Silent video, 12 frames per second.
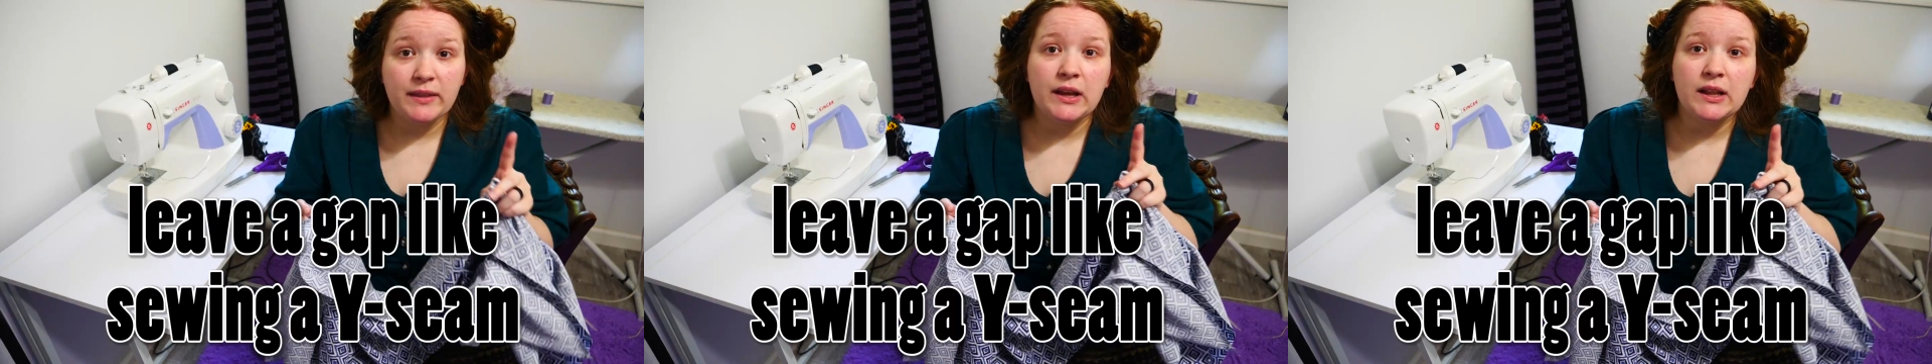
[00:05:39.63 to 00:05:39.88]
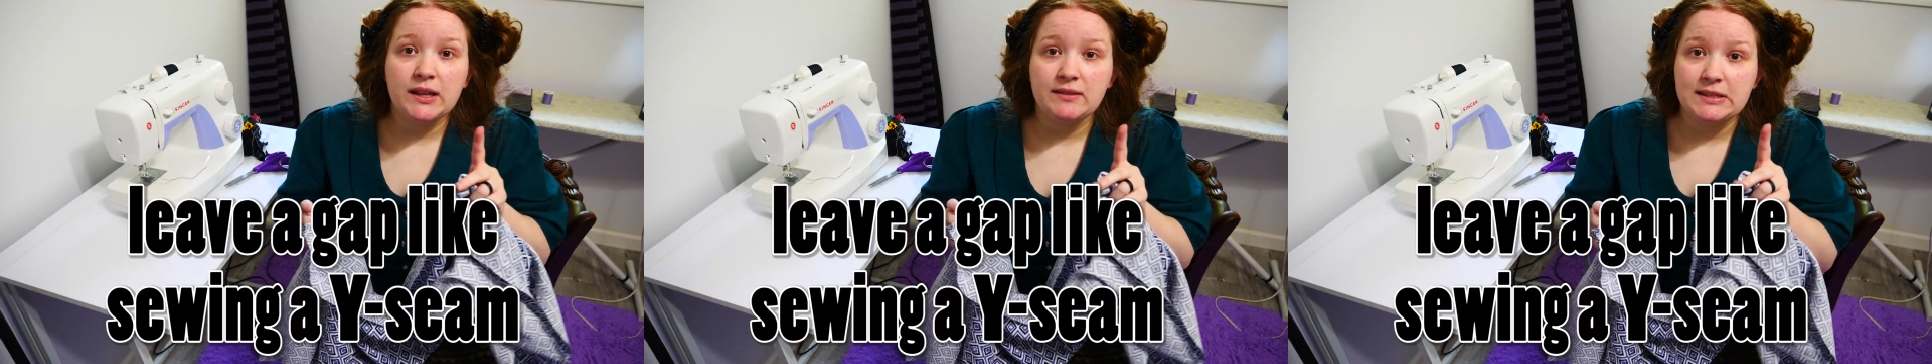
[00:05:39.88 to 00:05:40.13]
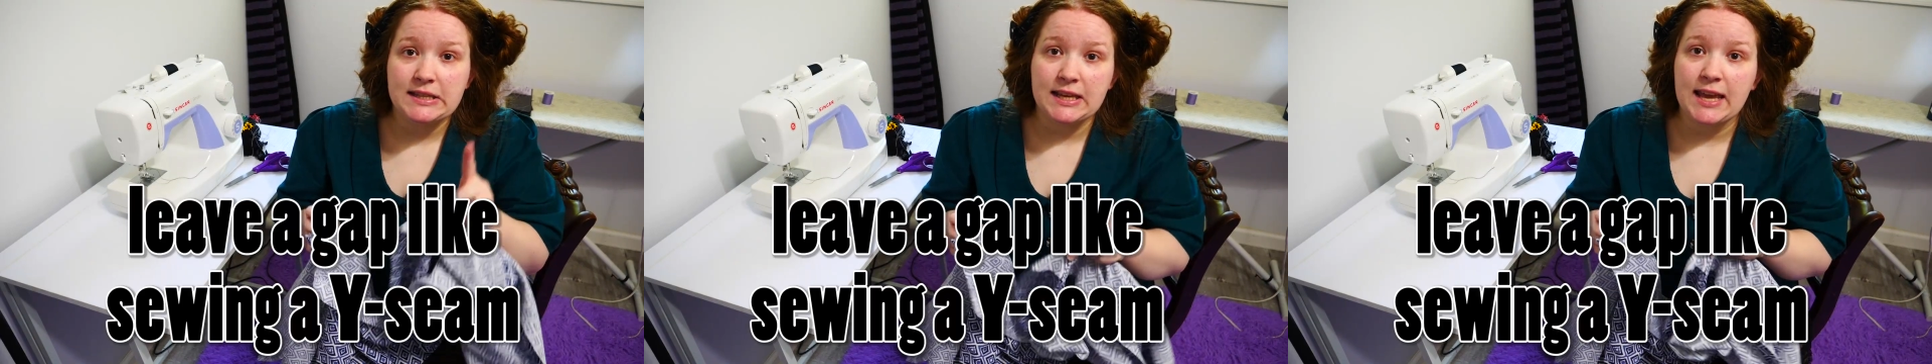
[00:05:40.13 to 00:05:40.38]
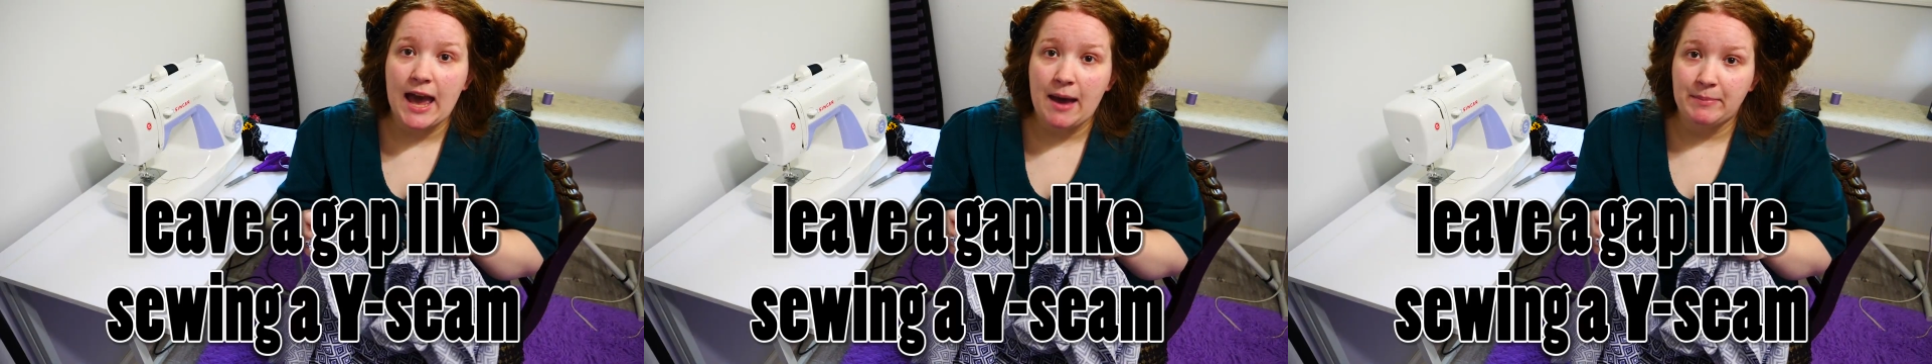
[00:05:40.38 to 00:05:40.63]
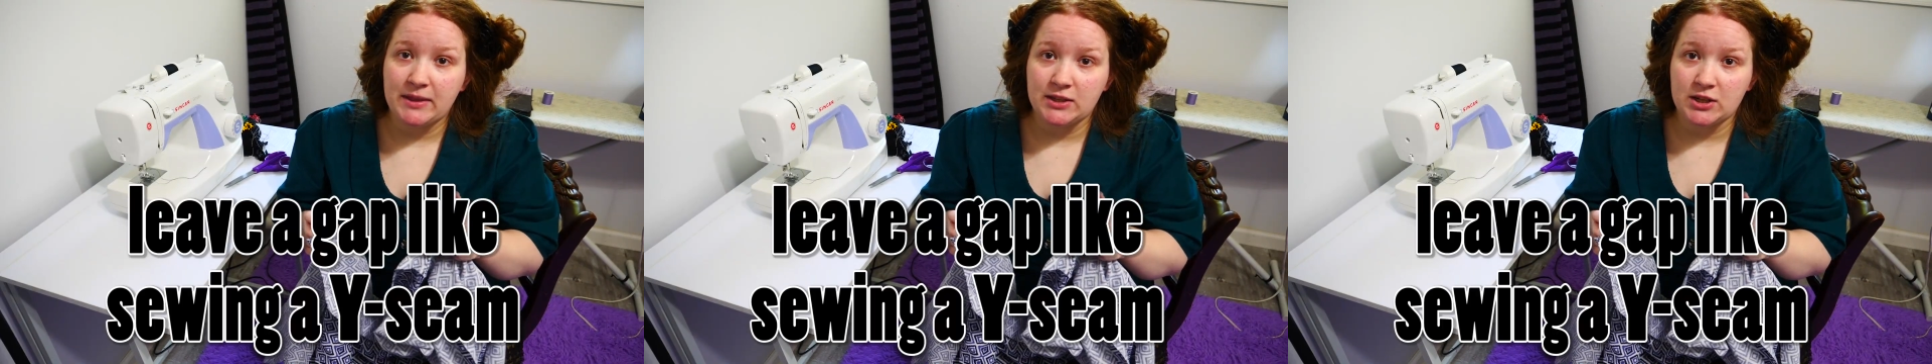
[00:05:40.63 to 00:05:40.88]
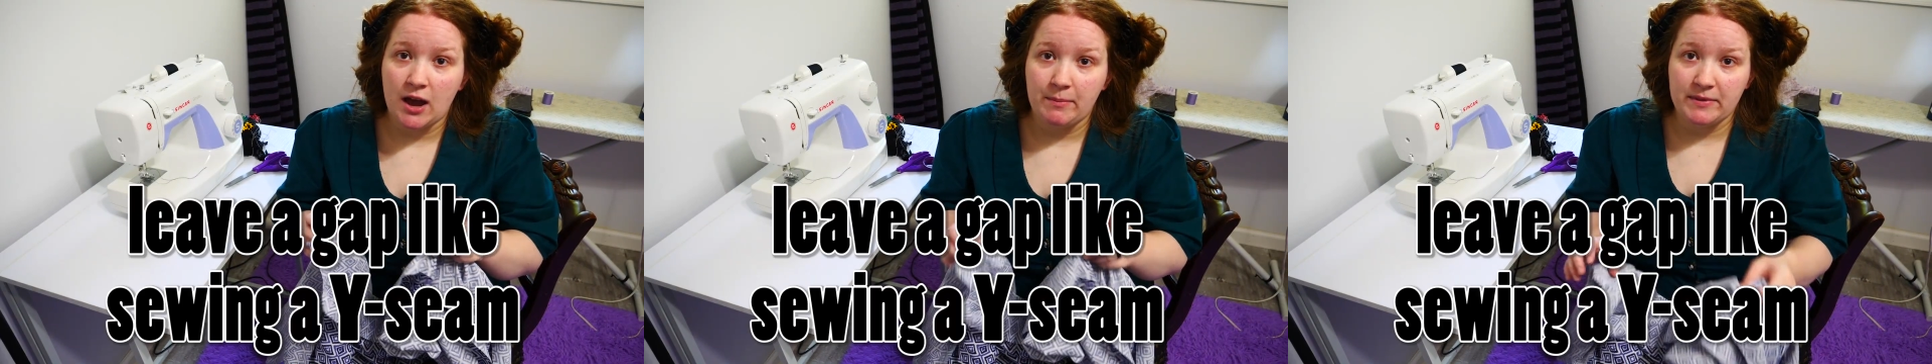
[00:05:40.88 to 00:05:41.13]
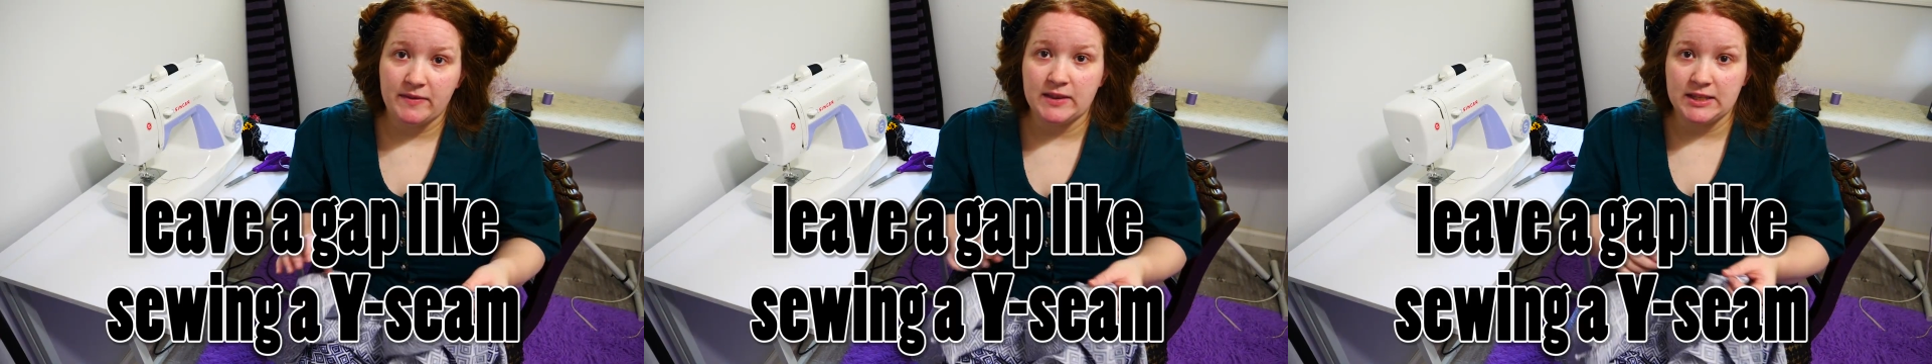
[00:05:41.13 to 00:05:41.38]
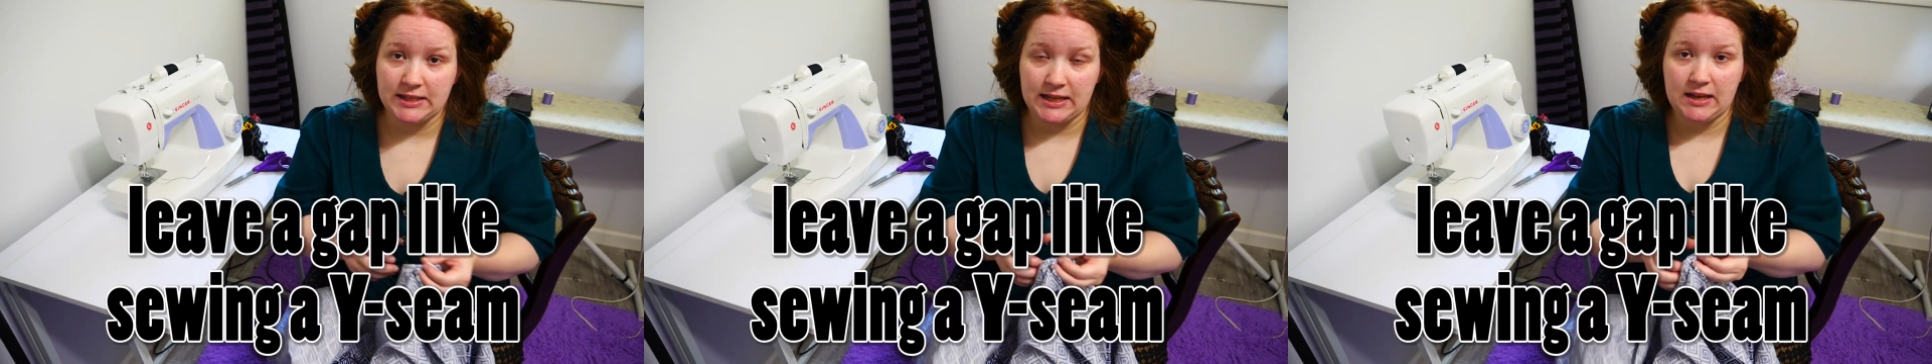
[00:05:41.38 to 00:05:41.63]
that leaves the gap at the top of
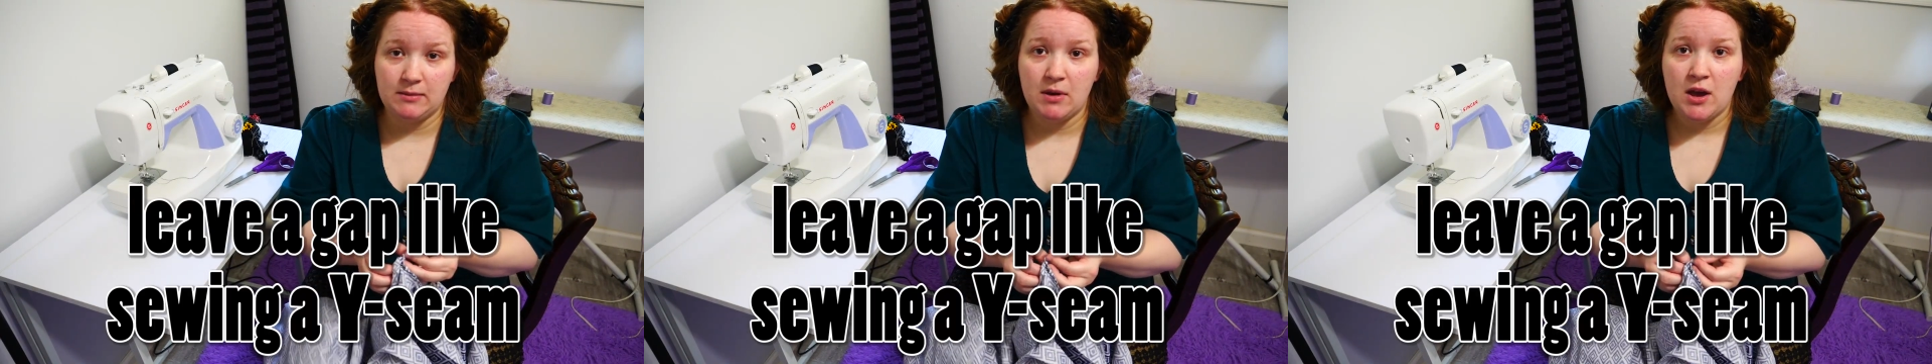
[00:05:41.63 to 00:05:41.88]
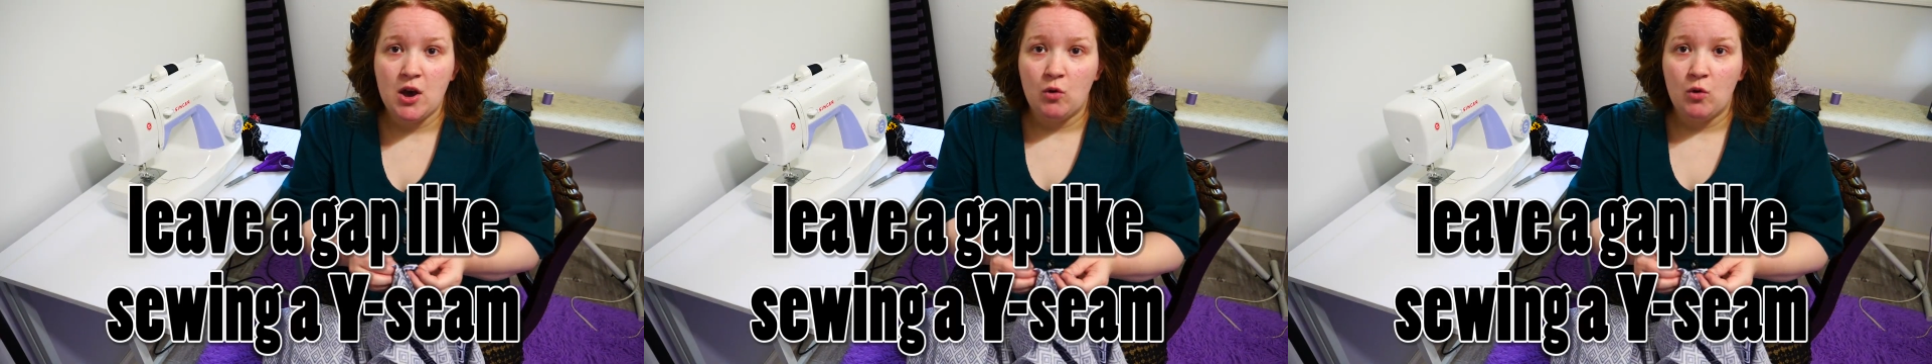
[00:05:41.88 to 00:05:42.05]
the seam